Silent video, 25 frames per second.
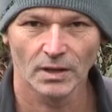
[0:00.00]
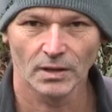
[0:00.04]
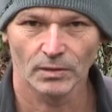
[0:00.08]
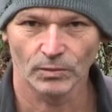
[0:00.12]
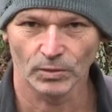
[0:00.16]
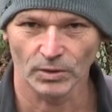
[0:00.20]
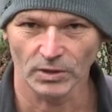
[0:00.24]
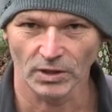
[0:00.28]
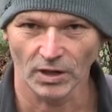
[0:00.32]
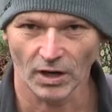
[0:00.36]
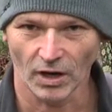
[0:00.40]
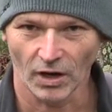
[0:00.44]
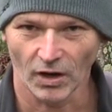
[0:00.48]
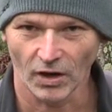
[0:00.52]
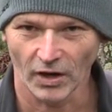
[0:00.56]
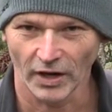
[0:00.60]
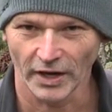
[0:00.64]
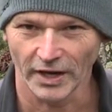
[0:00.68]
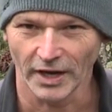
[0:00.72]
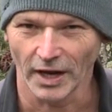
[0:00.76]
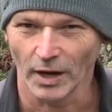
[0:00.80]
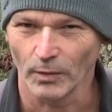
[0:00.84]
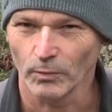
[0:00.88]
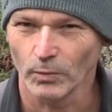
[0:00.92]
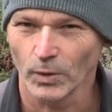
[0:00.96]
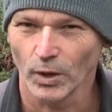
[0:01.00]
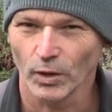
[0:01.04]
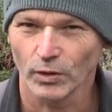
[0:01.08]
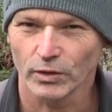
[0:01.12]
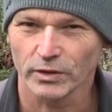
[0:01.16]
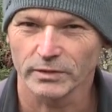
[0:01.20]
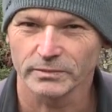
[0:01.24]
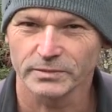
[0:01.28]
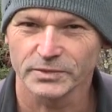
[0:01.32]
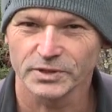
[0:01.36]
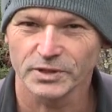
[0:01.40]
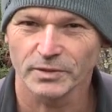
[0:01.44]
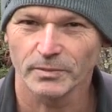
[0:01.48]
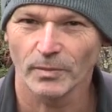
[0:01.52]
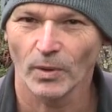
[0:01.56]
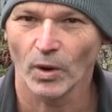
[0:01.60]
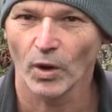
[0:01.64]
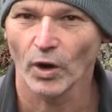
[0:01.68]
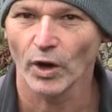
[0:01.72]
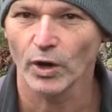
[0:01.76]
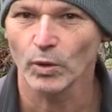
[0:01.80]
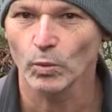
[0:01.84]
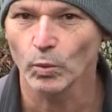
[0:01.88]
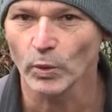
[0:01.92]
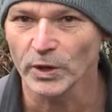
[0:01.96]
Well, hi and welcome to
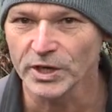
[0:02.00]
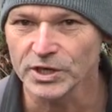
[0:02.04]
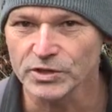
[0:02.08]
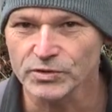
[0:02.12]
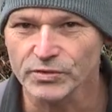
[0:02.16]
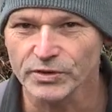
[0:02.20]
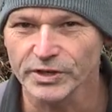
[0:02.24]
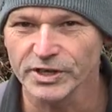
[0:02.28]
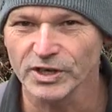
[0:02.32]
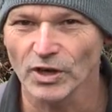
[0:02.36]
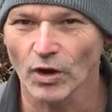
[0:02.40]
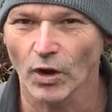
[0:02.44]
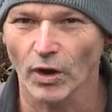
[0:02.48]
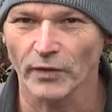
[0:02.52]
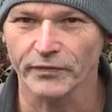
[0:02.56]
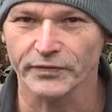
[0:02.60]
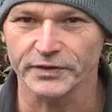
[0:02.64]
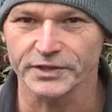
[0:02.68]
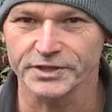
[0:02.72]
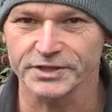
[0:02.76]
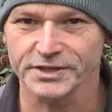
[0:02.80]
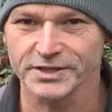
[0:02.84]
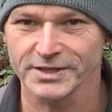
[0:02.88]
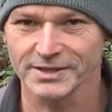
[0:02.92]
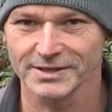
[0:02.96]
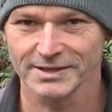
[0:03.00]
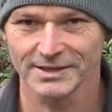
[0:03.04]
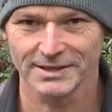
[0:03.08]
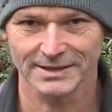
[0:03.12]
my wintry office.